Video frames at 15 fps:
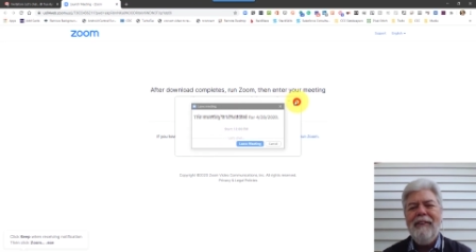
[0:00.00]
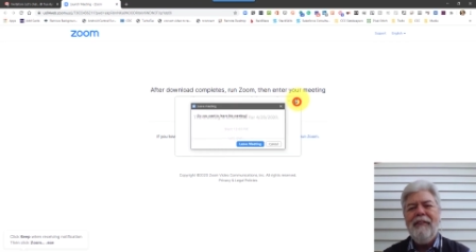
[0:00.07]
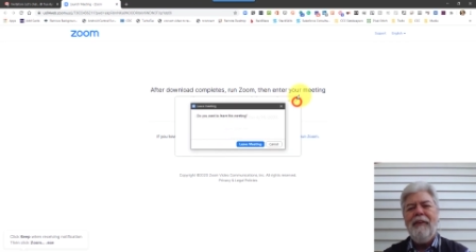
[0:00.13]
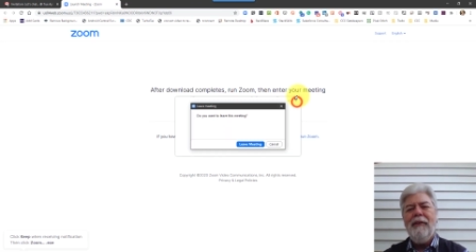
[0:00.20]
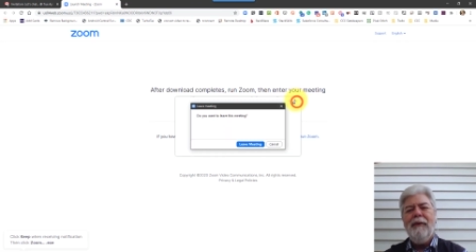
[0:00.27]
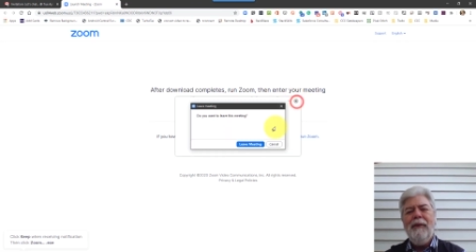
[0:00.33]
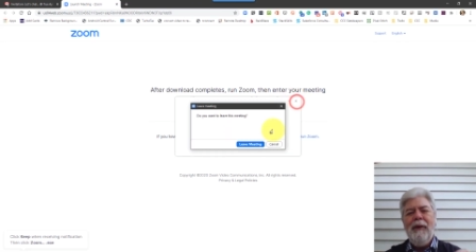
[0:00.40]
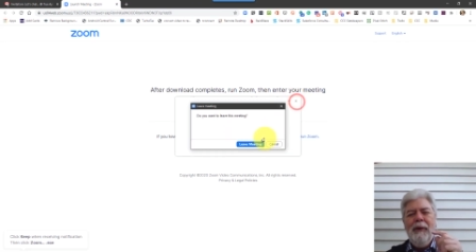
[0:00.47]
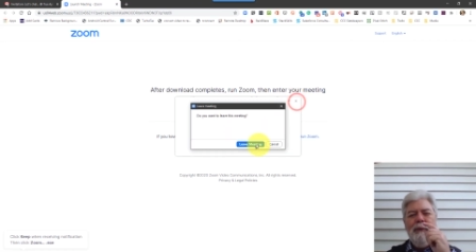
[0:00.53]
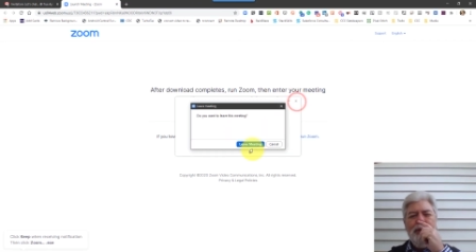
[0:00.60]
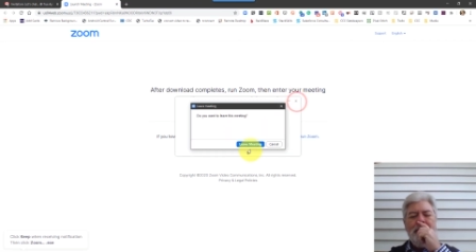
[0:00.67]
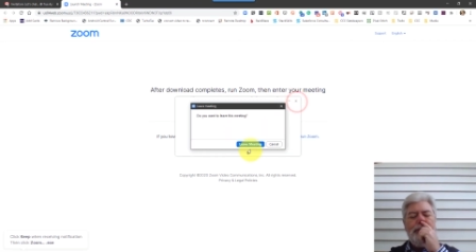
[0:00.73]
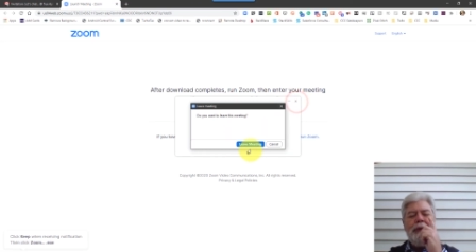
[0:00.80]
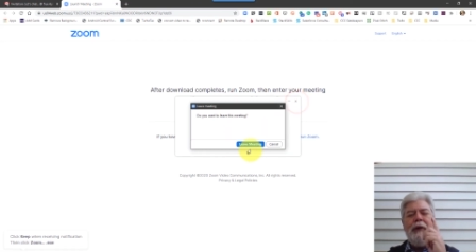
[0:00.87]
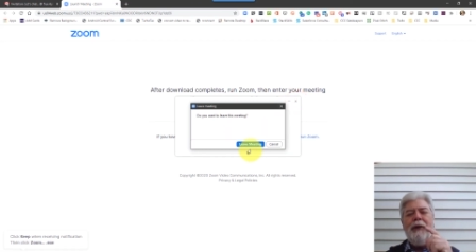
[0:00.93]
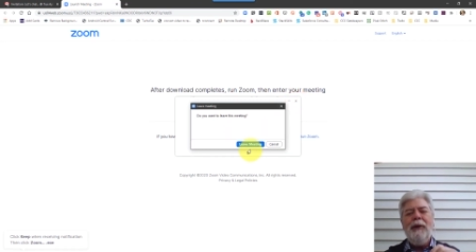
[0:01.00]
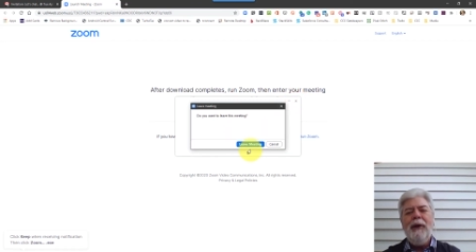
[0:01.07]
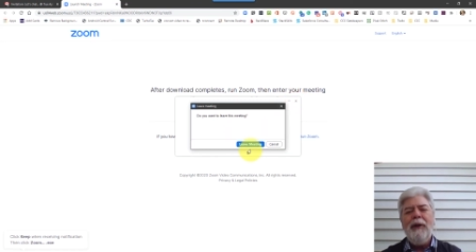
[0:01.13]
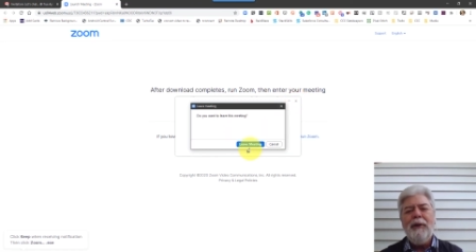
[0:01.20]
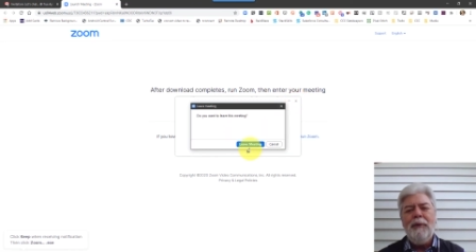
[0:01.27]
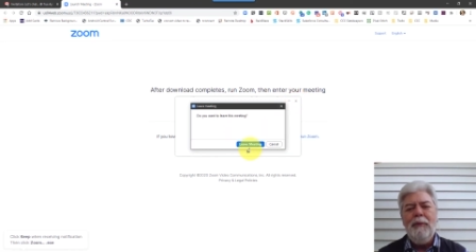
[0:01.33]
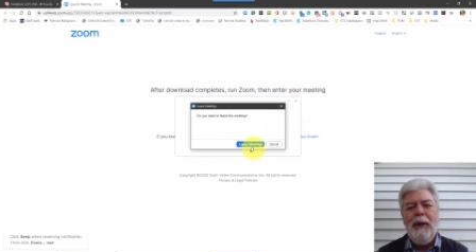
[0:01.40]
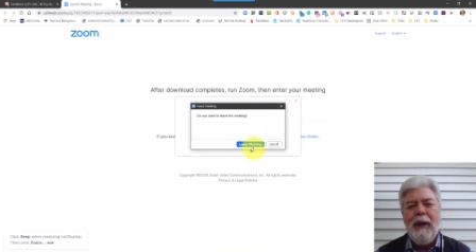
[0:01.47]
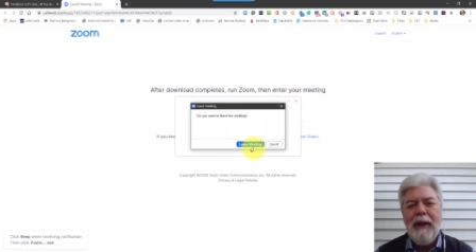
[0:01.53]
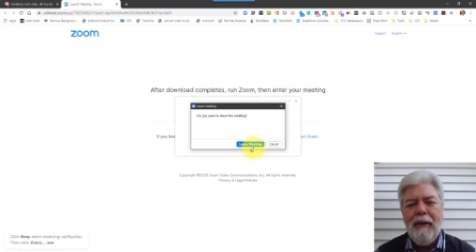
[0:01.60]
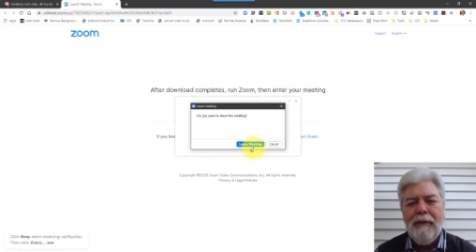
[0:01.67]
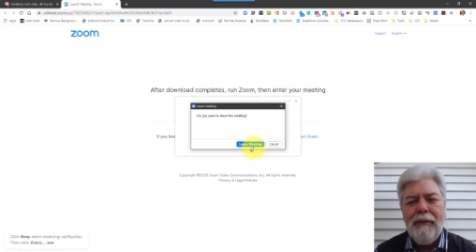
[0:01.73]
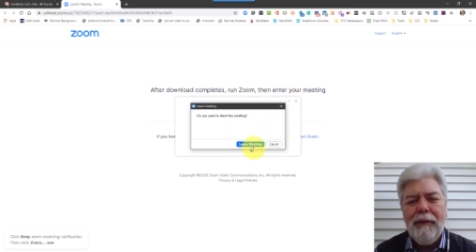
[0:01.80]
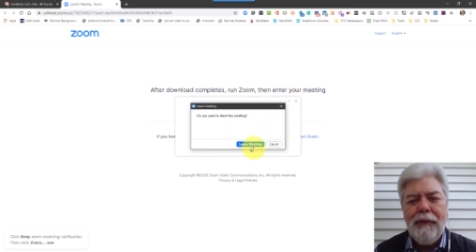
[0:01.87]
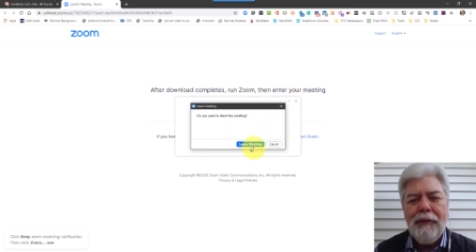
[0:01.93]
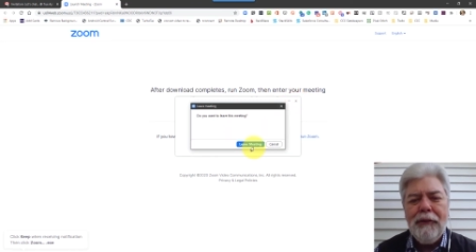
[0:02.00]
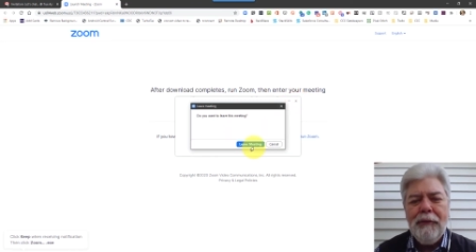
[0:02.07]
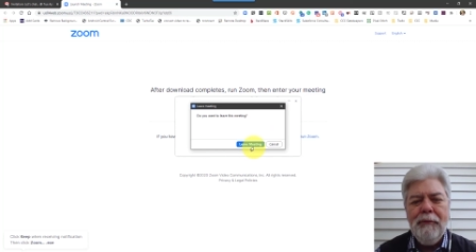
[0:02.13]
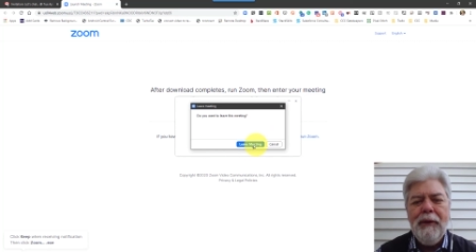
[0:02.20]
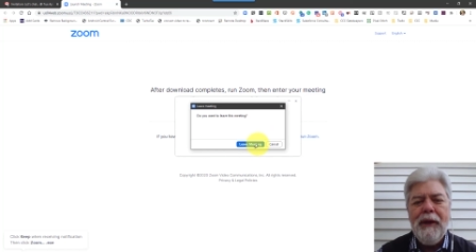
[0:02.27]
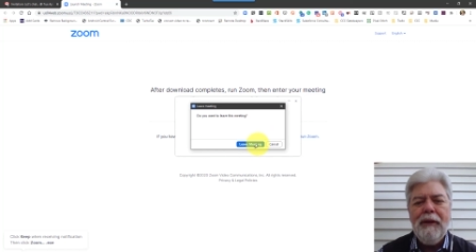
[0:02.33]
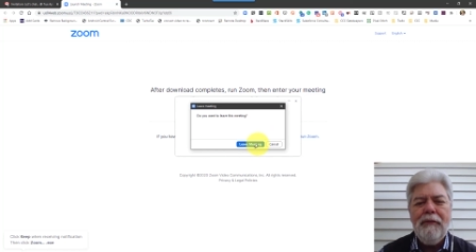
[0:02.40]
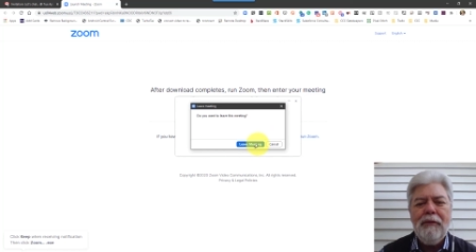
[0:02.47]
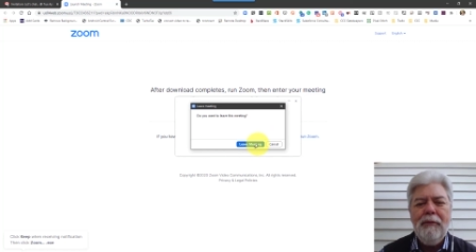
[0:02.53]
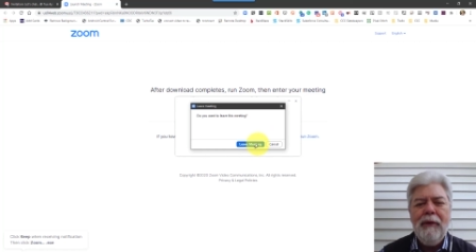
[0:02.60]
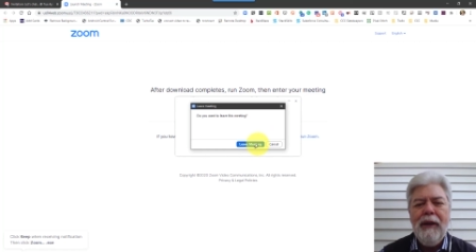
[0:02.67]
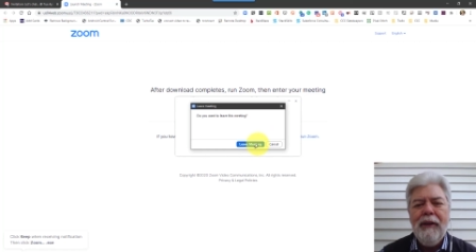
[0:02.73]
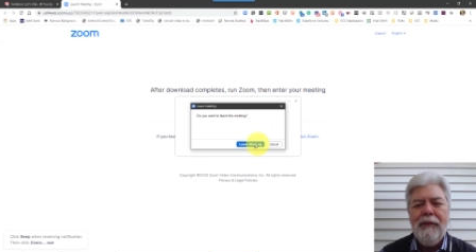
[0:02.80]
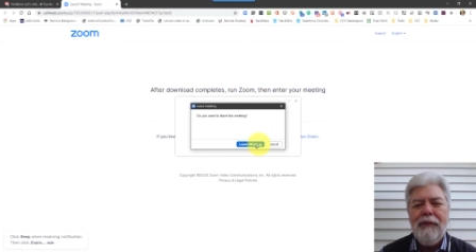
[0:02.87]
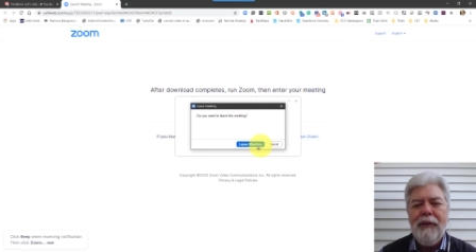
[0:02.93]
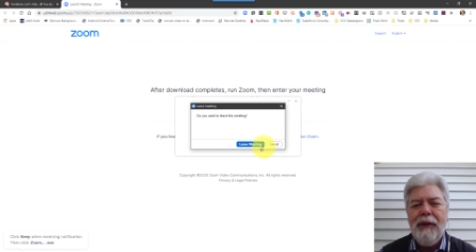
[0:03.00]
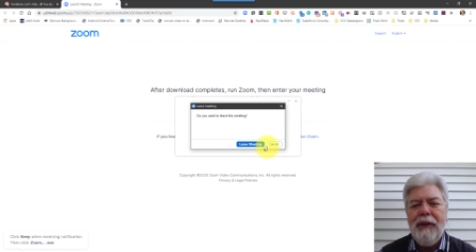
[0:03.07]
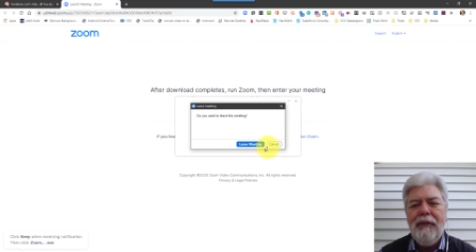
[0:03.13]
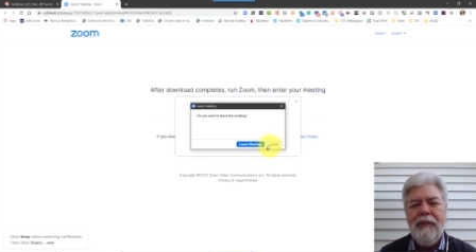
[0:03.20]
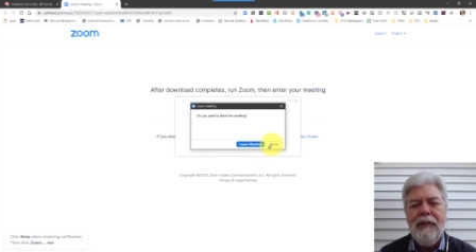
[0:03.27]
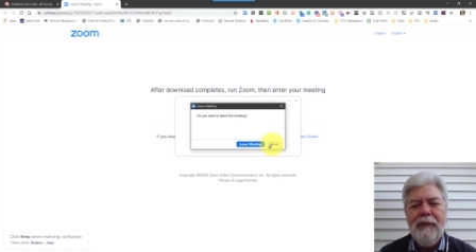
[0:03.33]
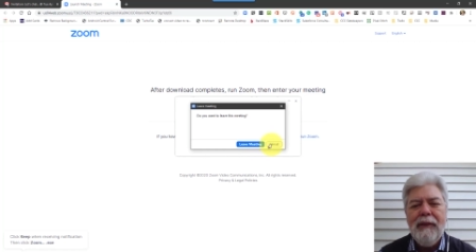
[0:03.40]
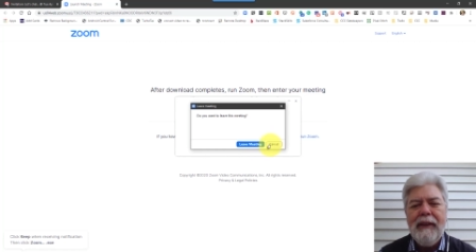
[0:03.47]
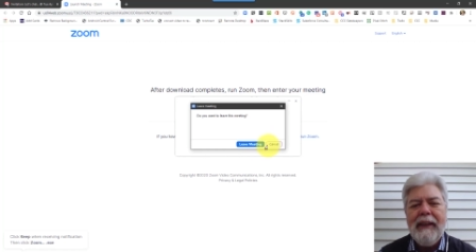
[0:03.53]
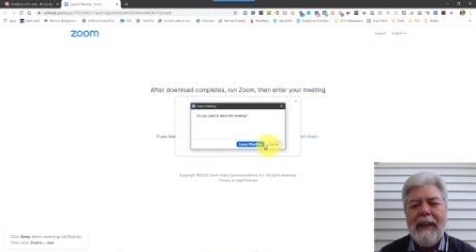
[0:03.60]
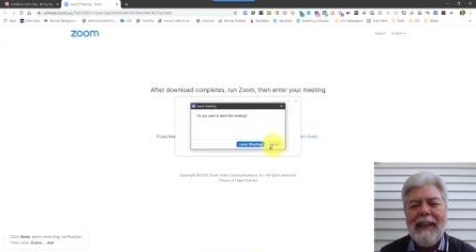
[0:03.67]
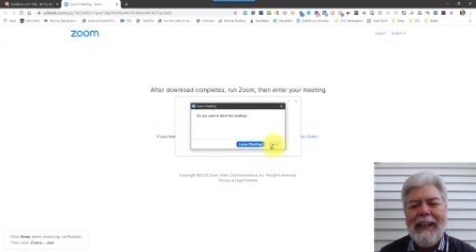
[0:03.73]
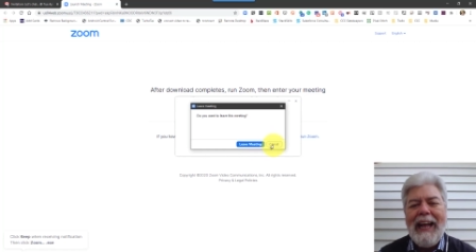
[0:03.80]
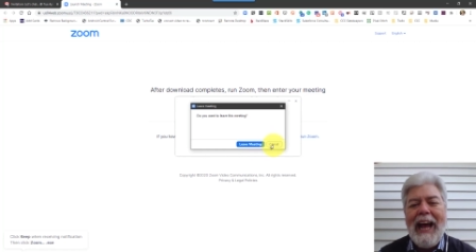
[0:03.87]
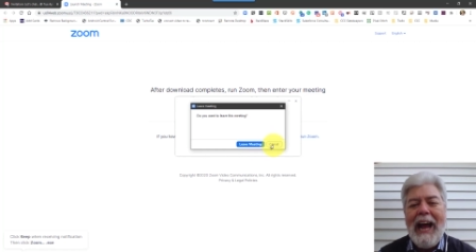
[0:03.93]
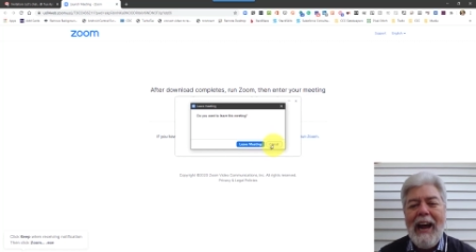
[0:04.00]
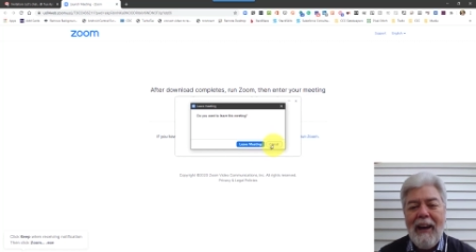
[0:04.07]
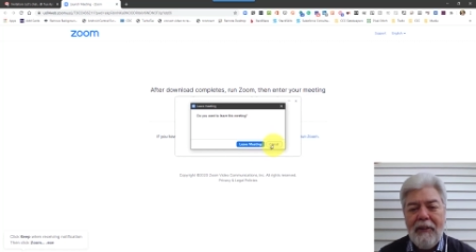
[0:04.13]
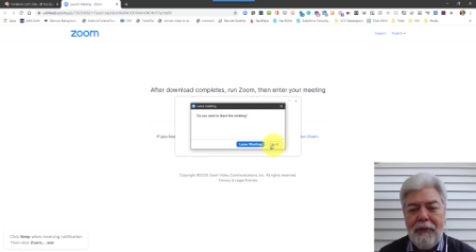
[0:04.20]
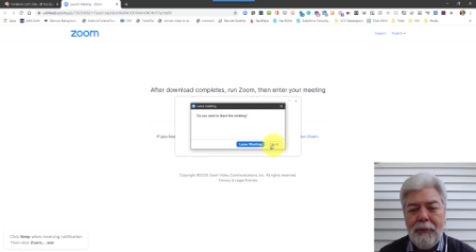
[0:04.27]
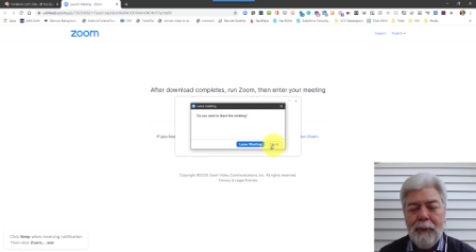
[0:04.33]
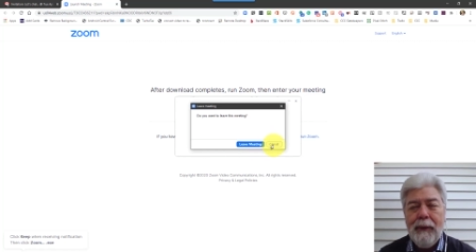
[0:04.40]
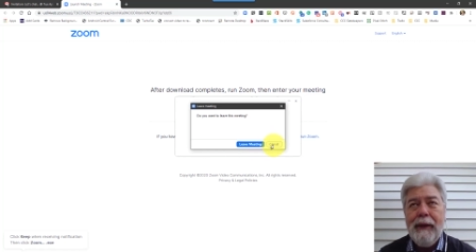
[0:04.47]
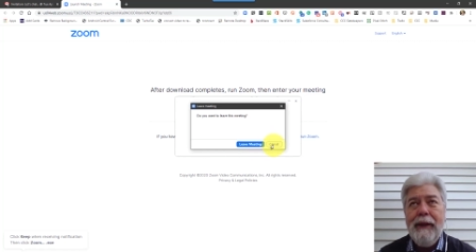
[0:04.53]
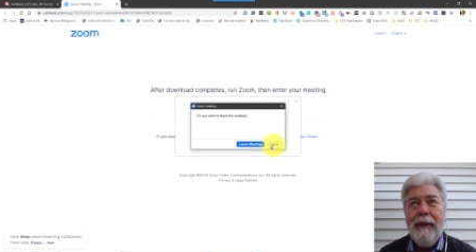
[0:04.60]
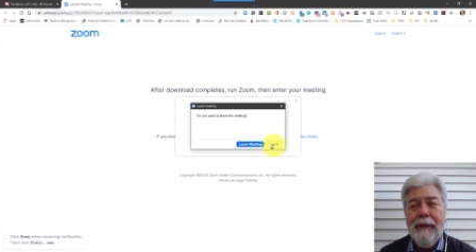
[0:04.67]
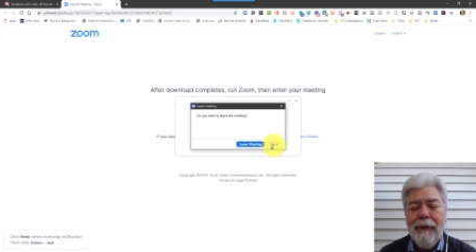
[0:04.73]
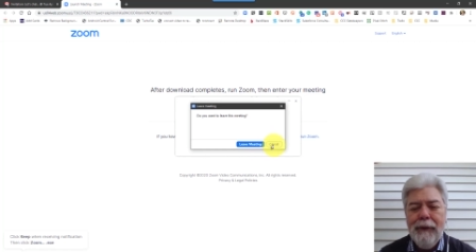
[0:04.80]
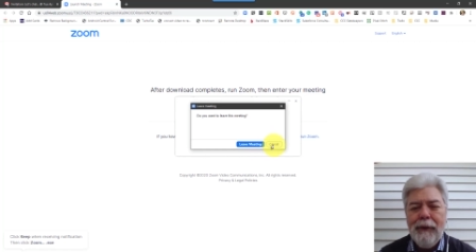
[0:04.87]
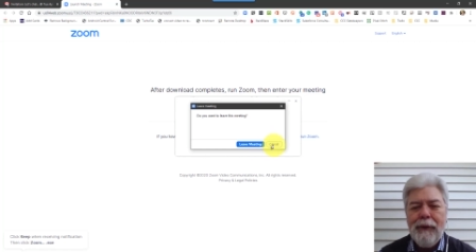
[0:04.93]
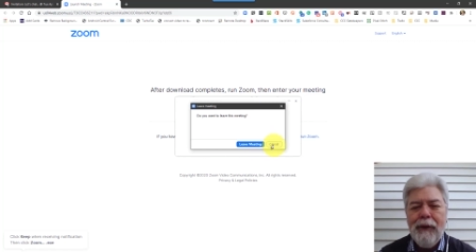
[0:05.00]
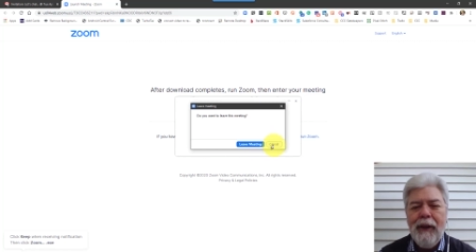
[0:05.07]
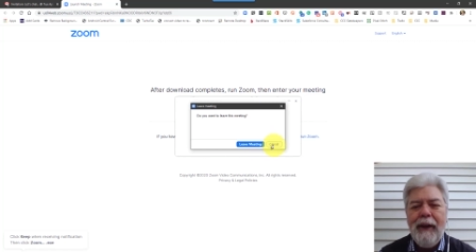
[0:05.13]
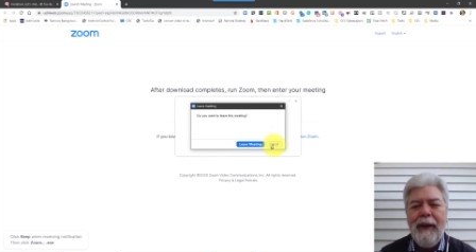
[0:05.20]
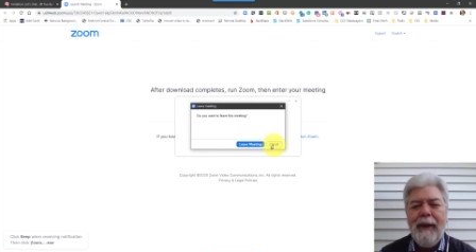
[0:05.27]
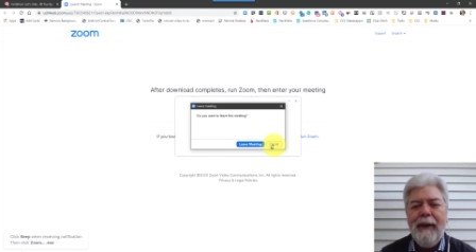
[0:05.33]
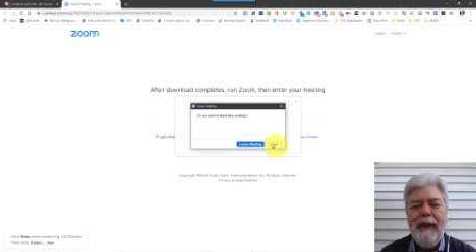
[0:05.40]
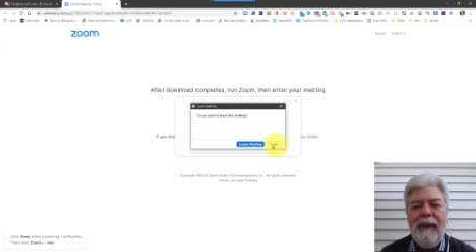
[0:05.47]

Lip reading: So we'll start another meeting for just a minute from now so you can see what that'll actually look like.